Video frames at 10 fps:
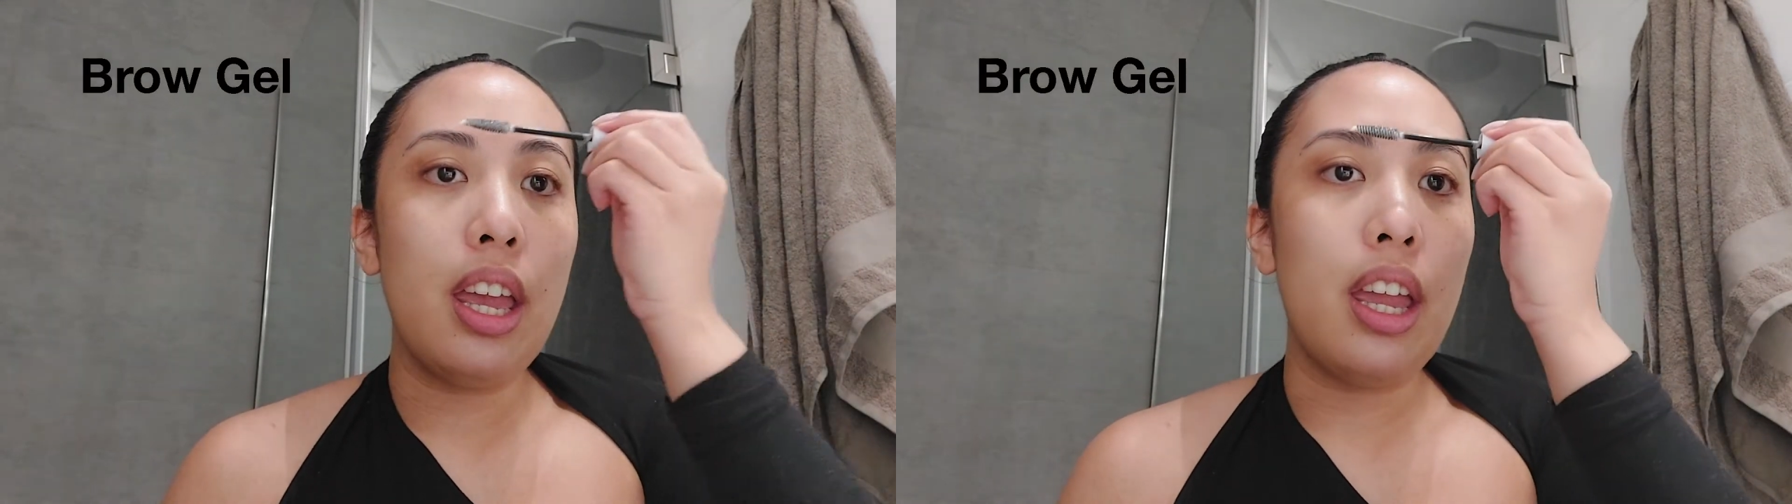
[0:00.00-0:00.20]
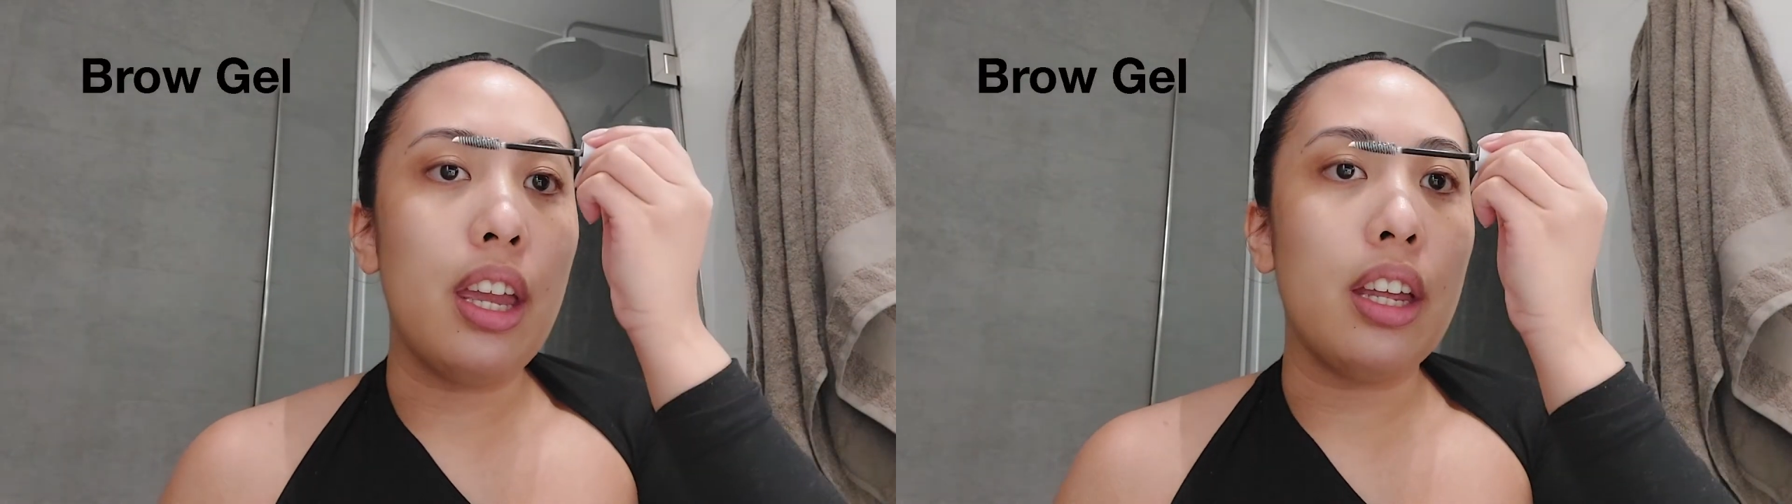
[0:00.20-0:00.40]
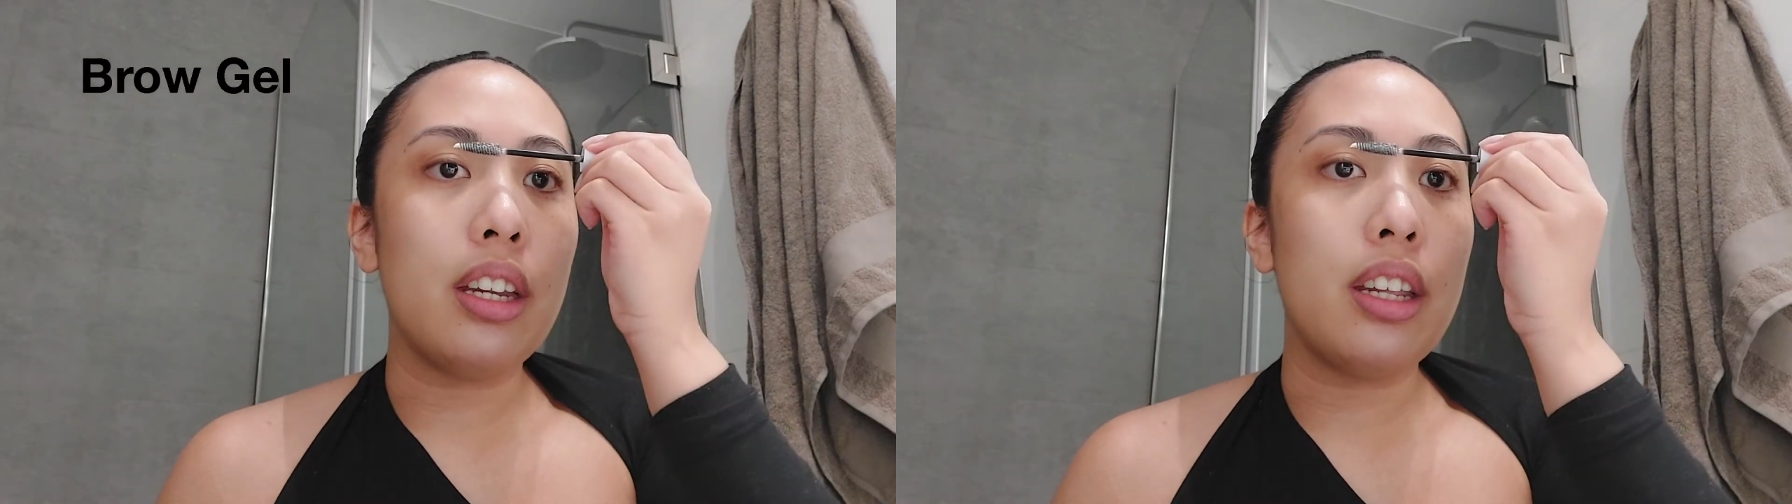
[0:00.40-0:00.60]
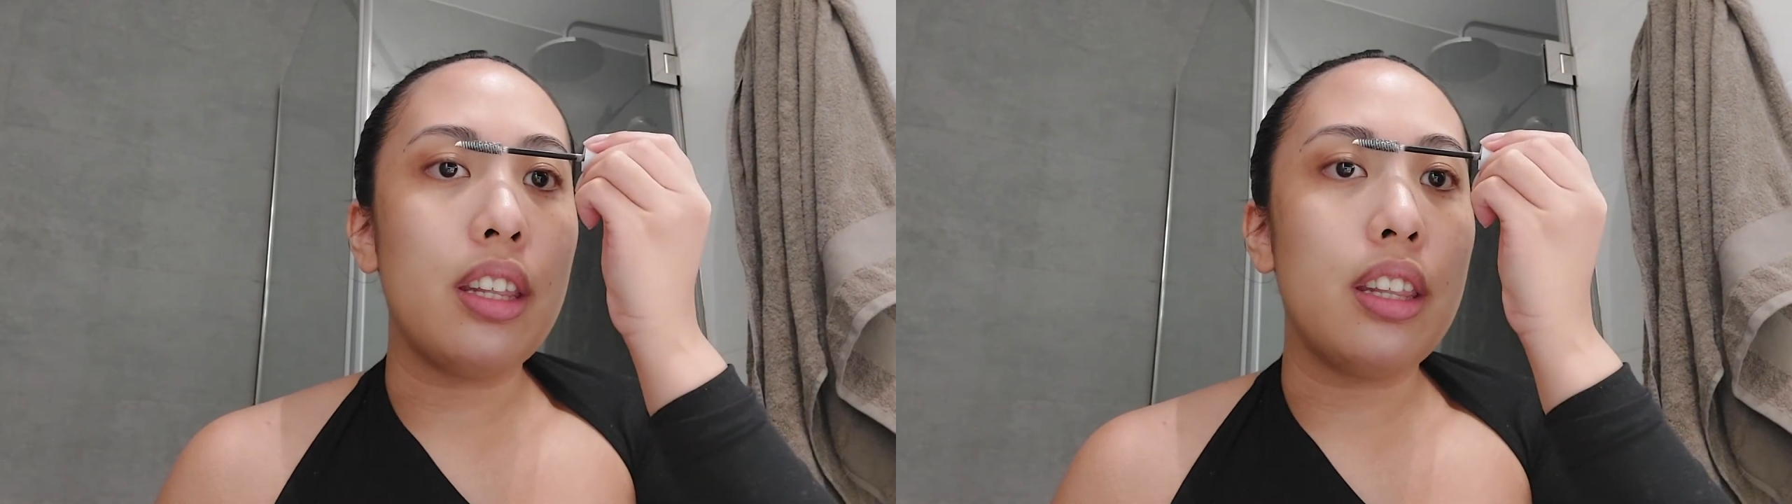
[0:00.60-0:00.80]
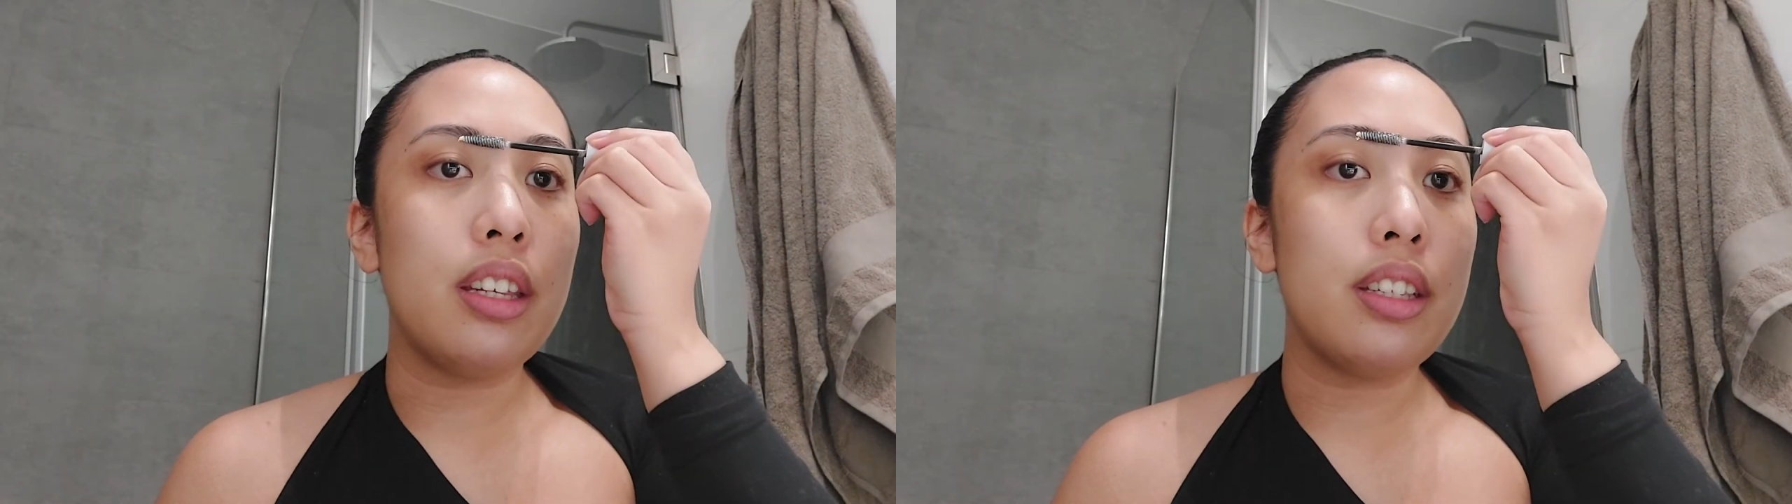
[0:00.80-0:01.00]

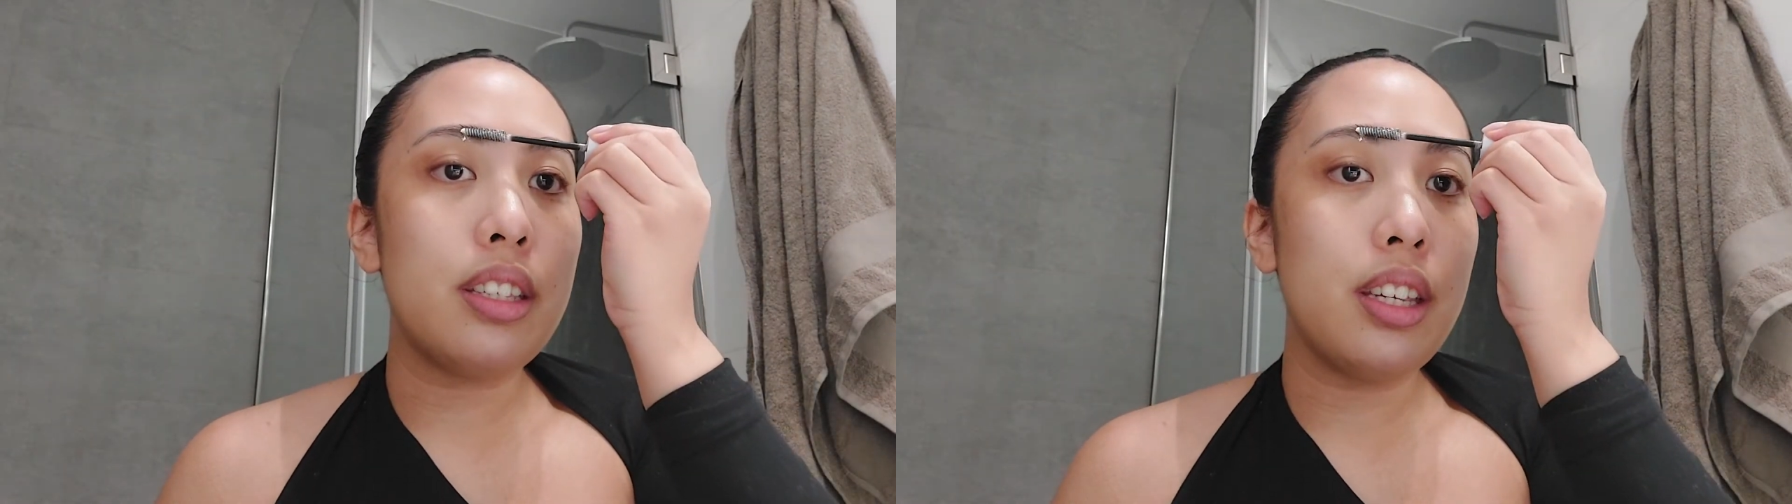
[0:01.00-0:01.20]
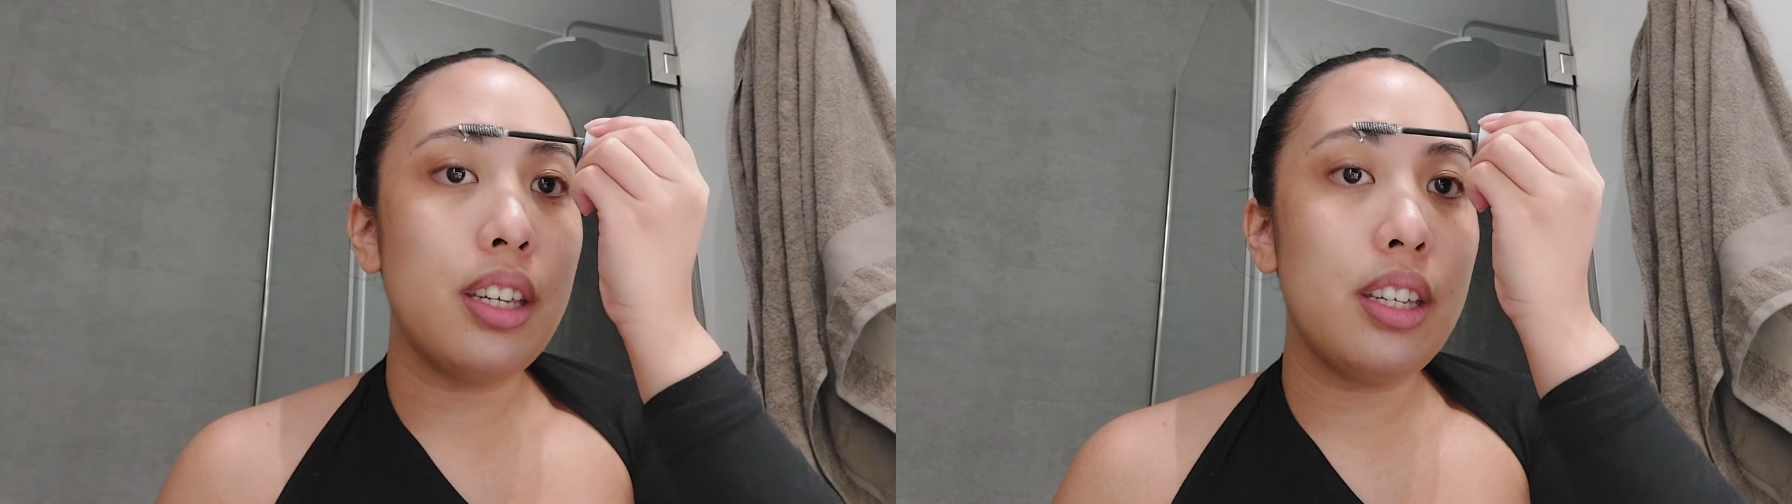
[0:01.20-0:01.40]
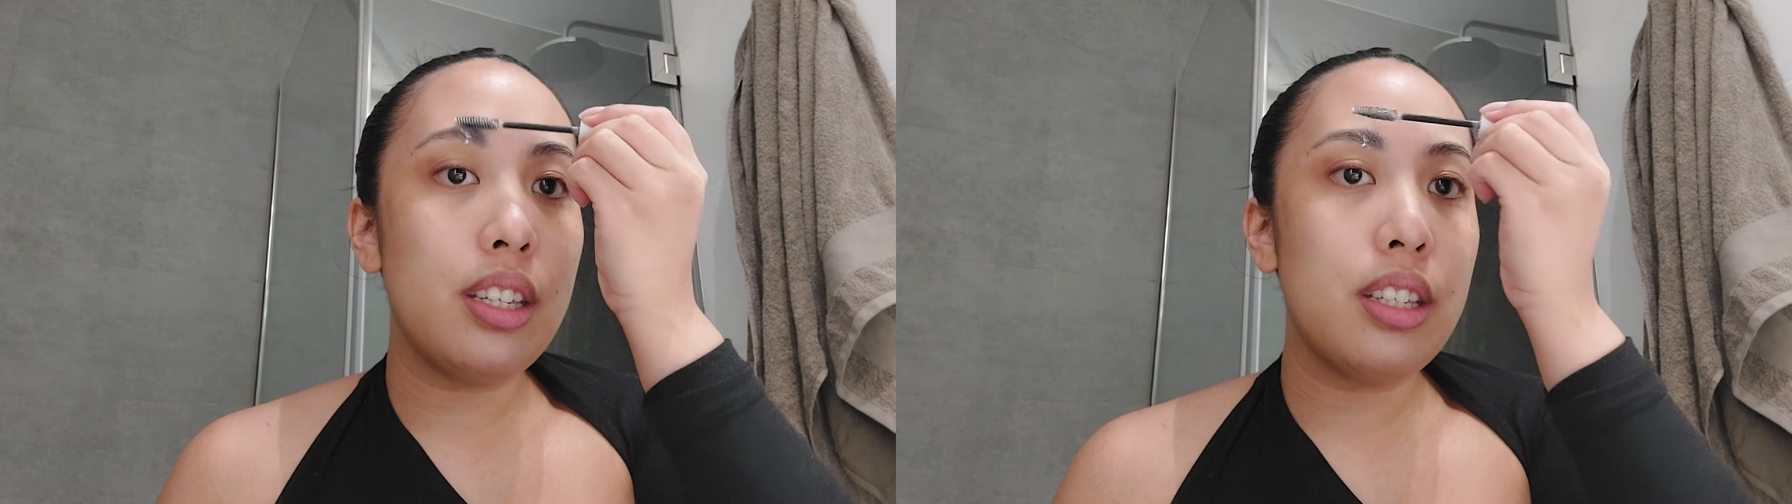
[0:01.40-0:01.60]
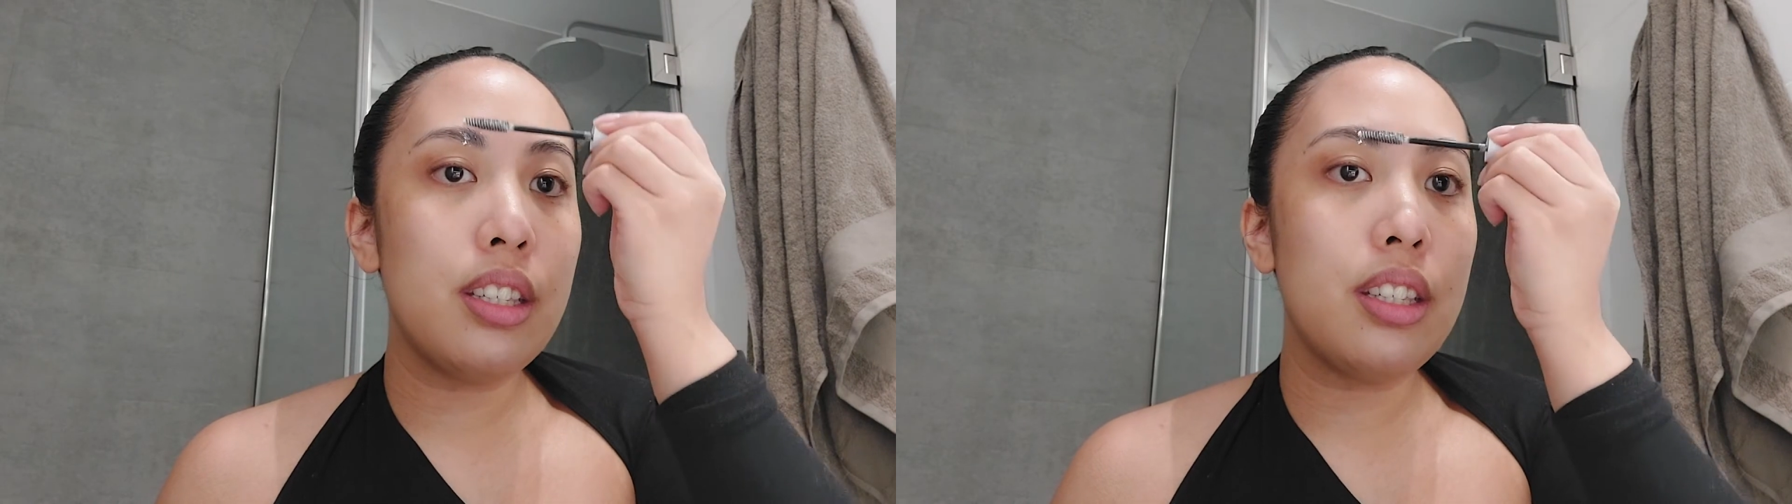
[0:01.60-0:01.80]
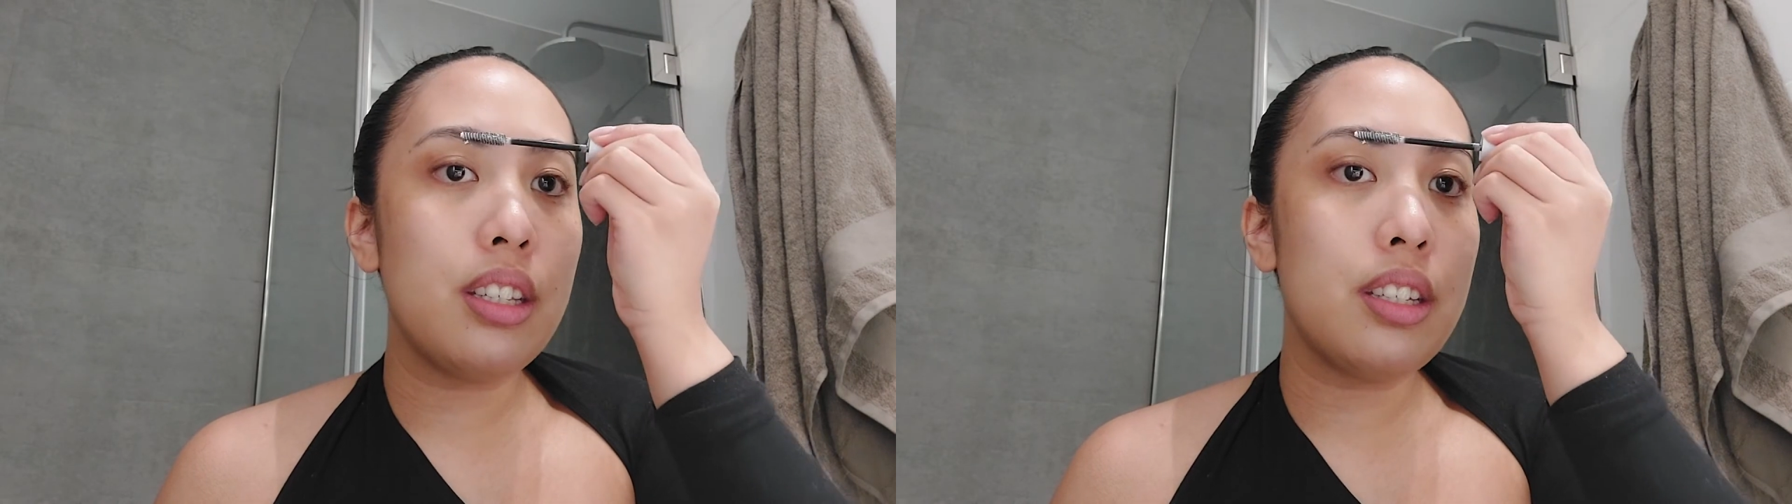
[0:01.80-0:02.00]
And this is